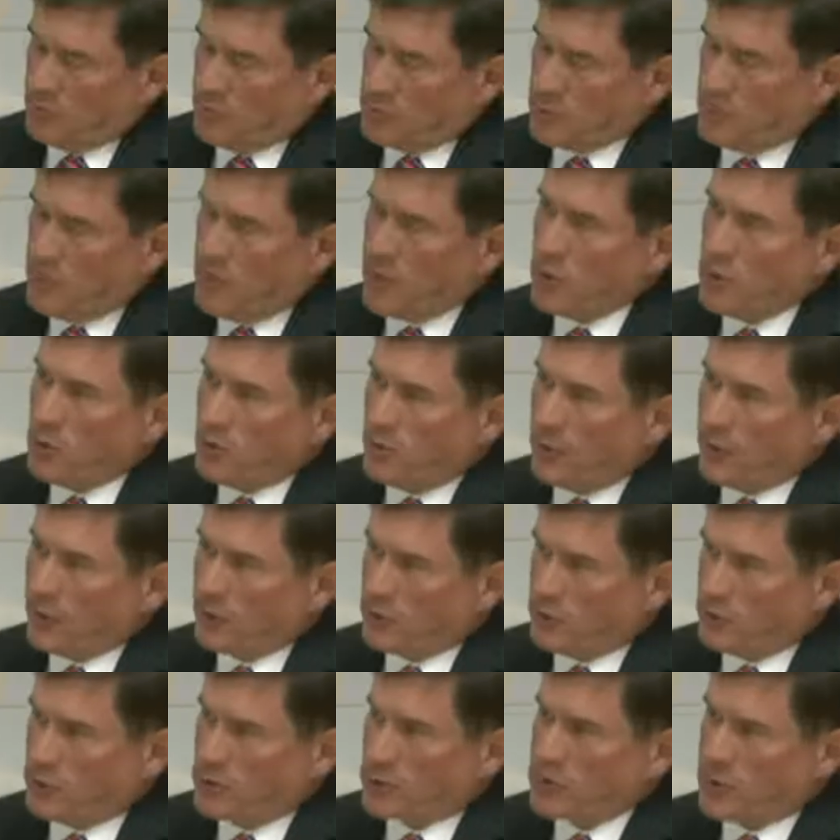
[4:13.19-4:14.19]
This may go
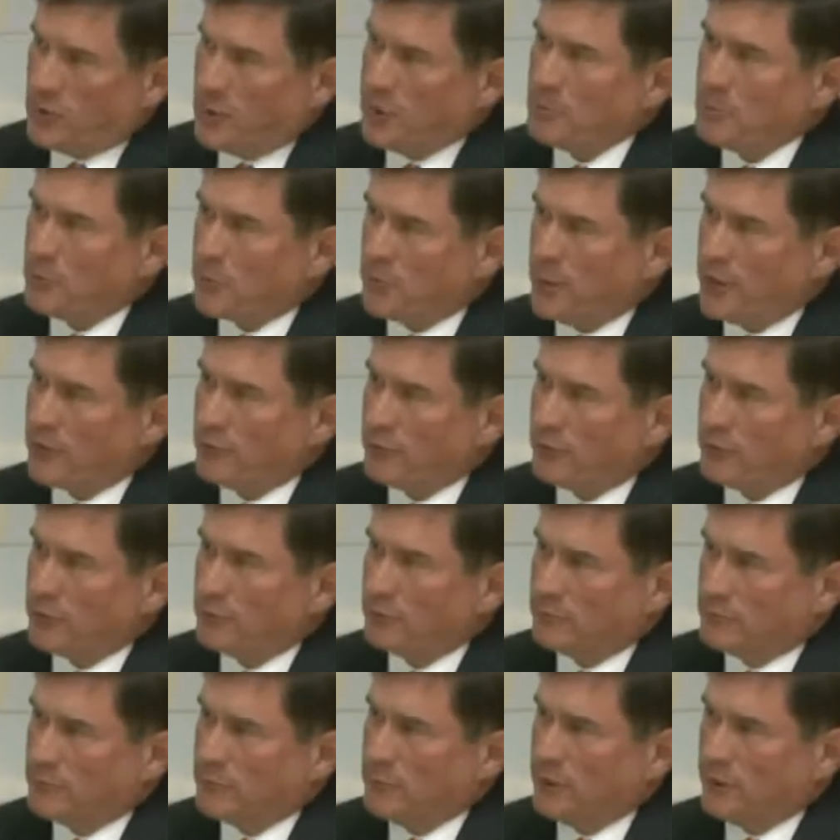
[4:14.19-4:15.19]
back to the sniper
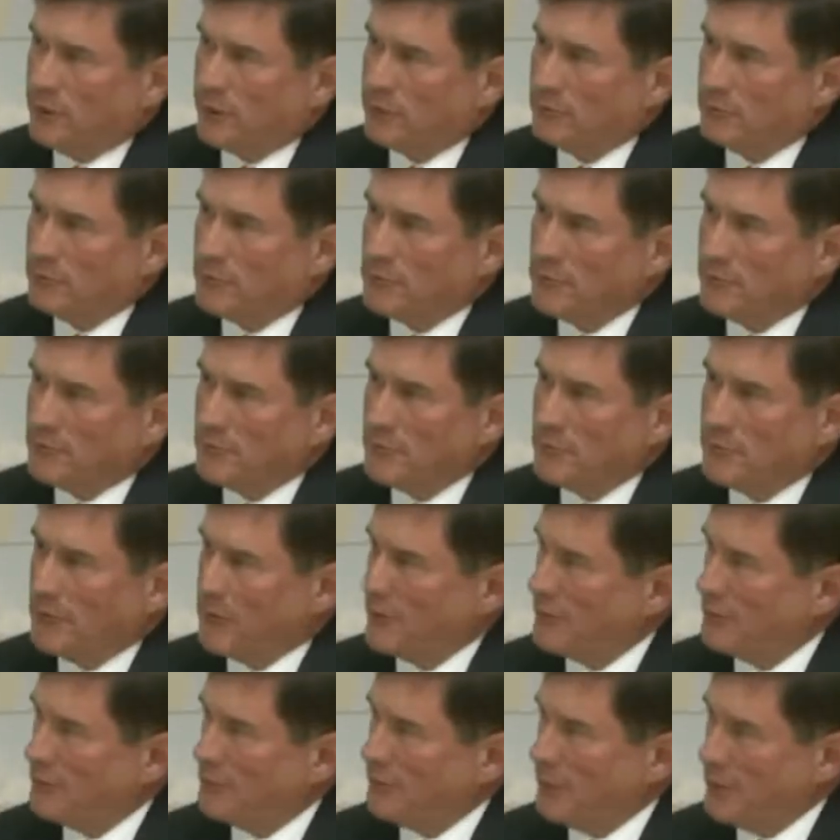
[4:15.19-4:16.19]
rifle
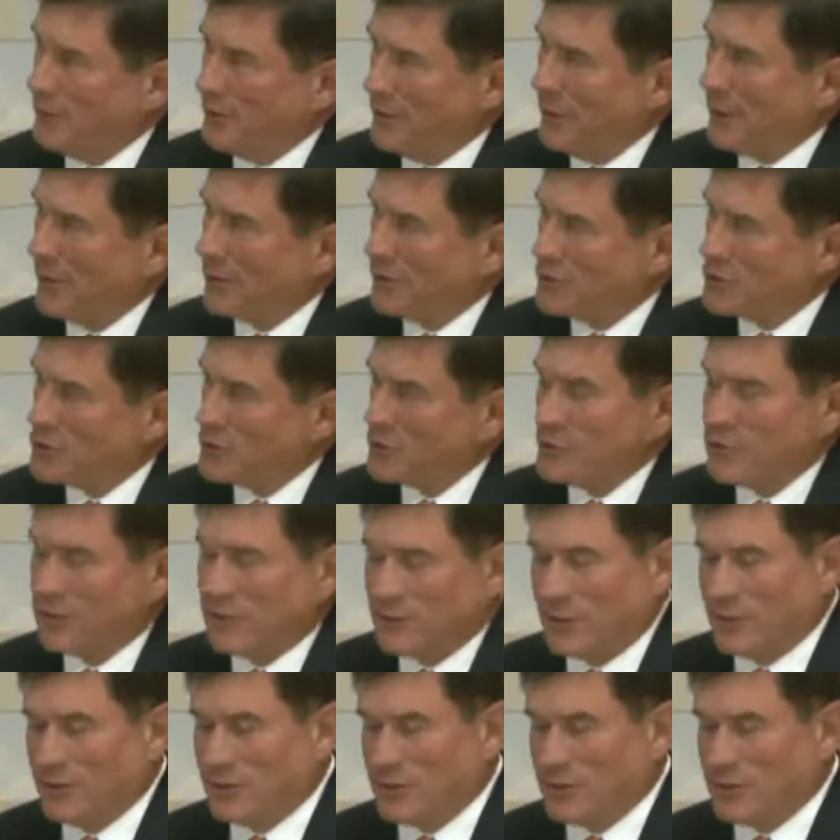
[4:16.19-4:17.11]
analogy.